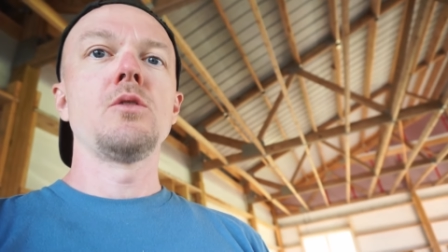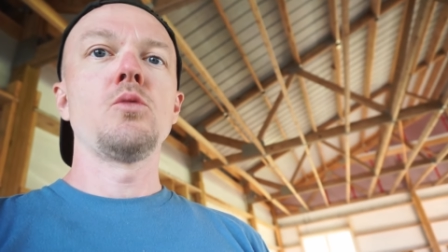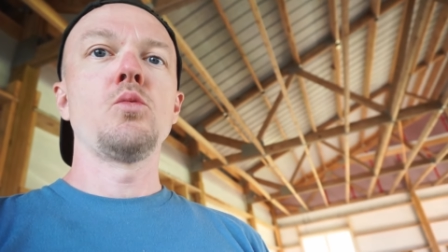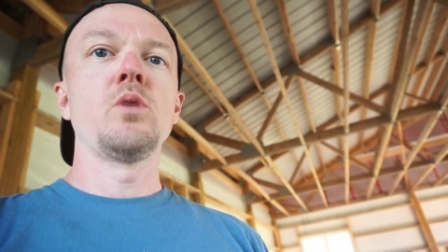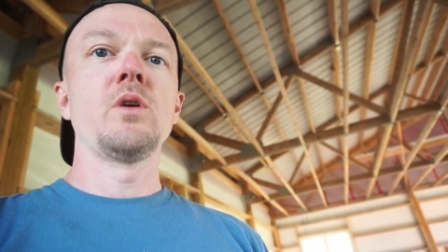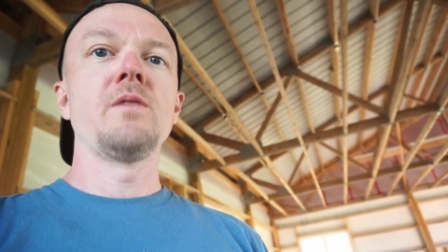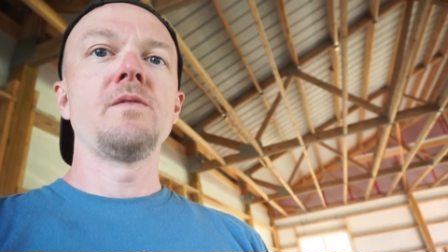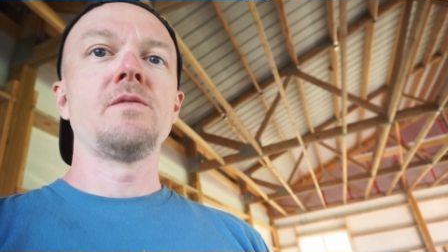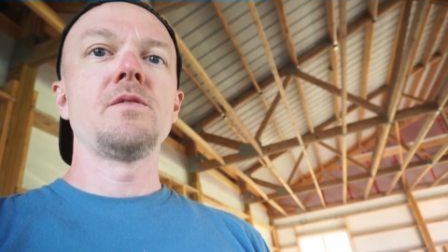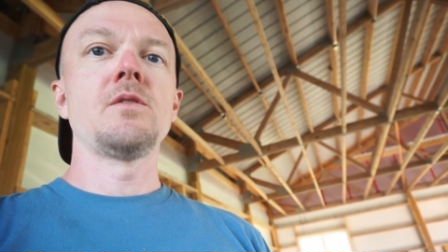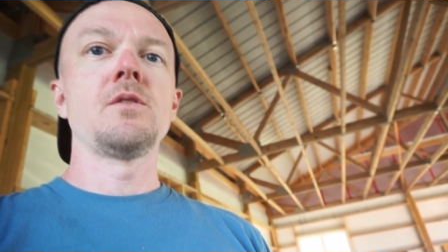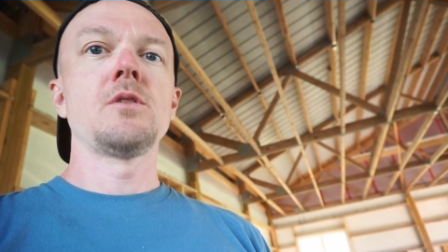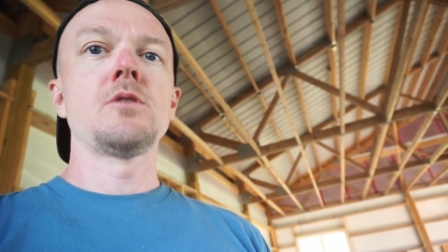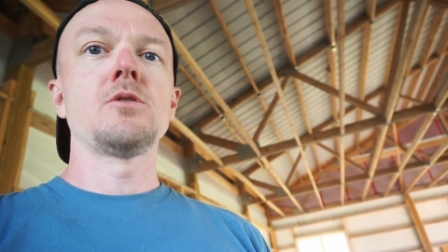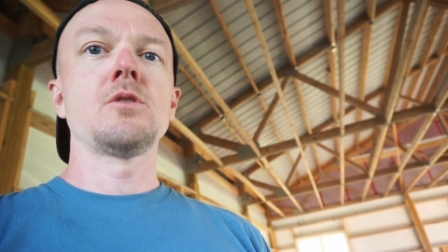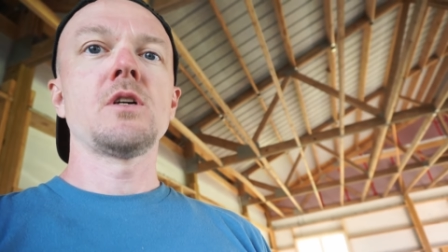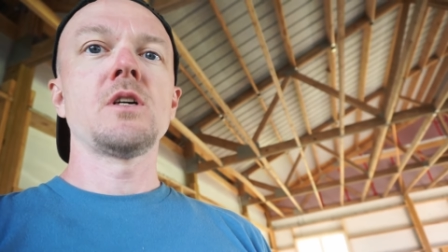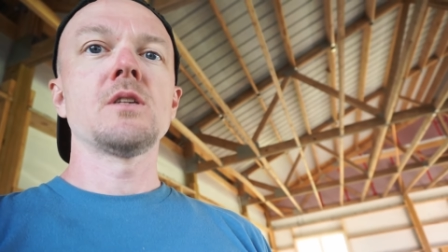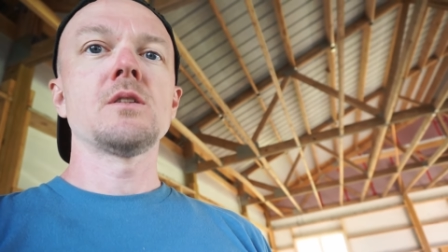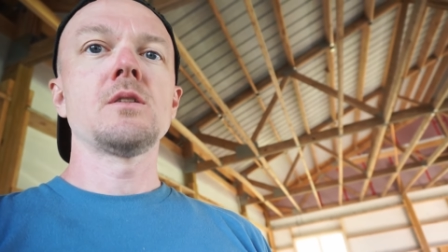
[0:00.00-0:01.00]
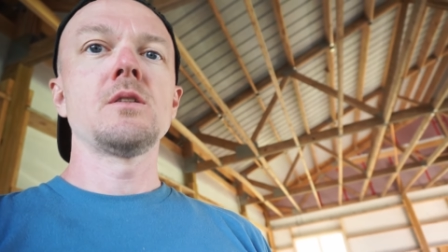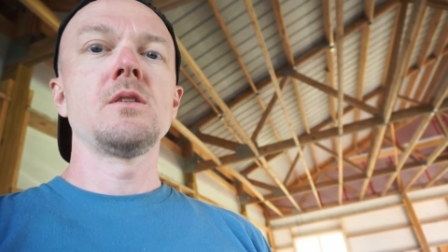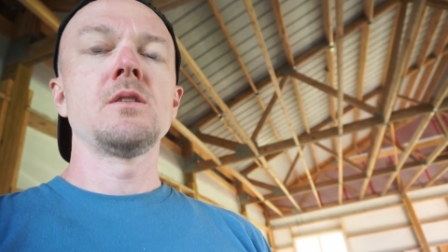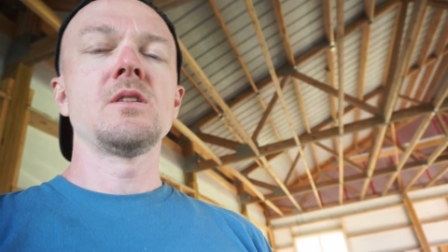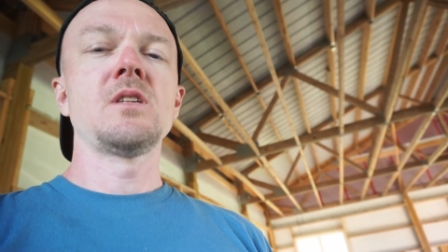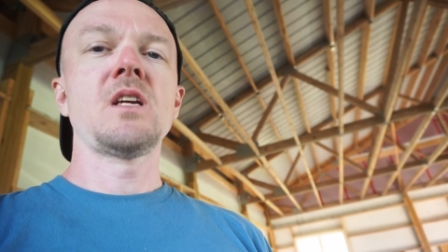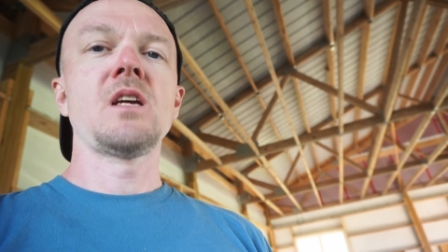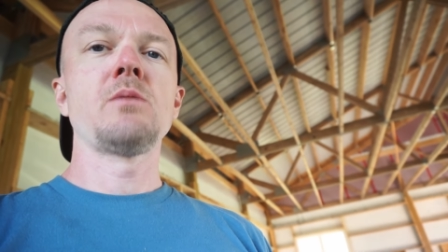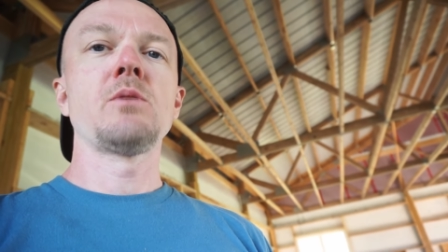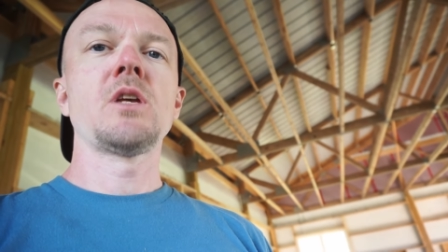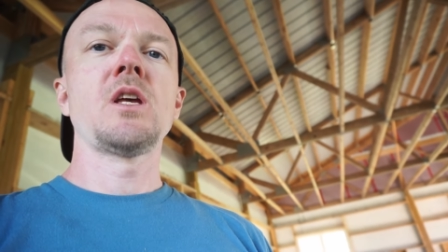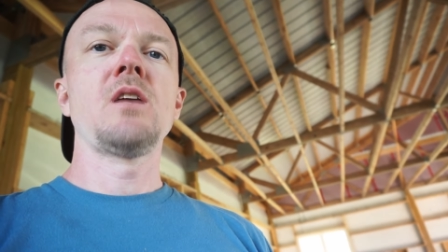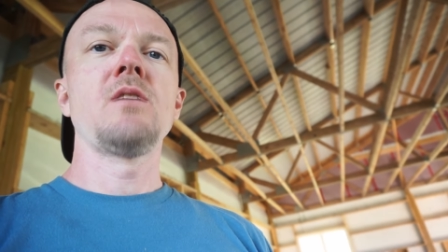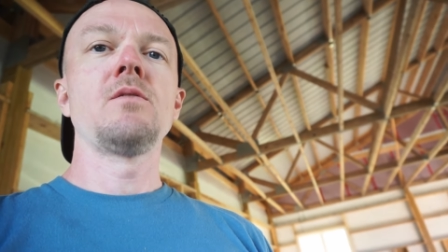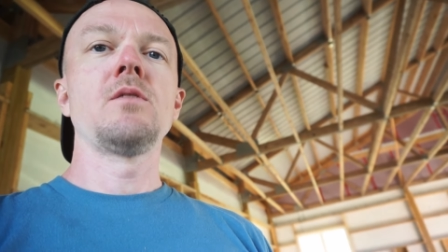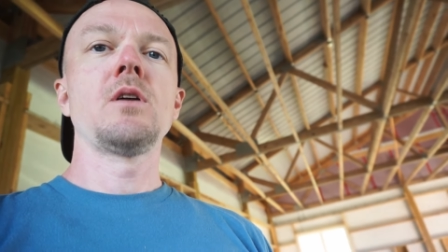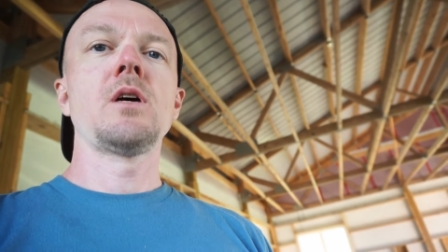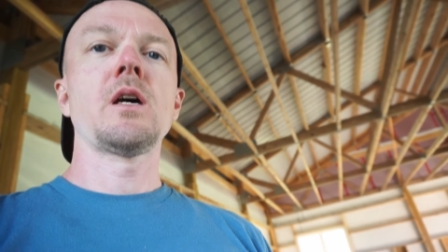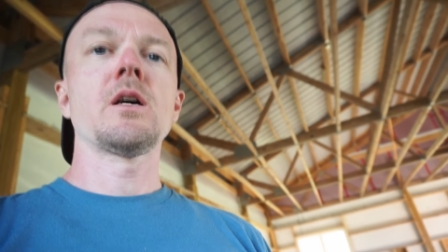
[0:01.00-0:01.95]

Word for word: the width of the trusses and I gave an